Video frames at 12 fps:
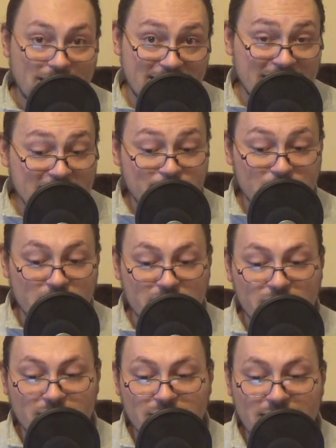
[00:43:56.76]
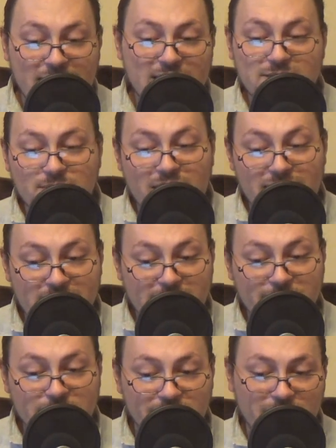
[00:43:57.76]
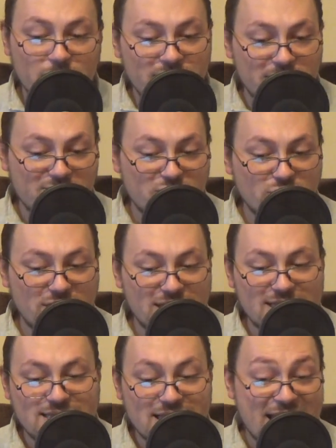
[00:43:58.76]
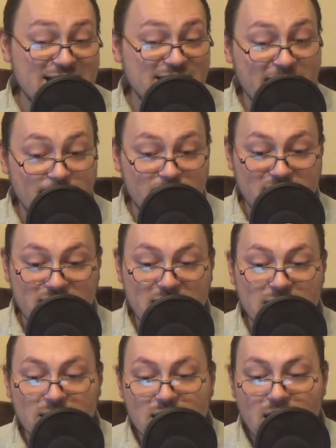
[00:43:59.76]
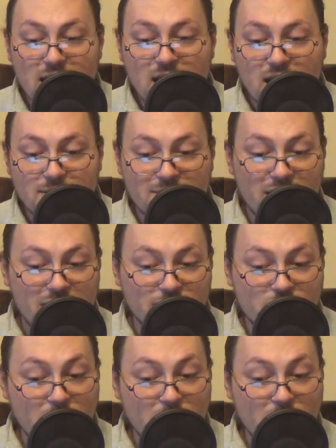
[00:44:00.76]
In this particular case, my initial view of the protests, as can be seen in my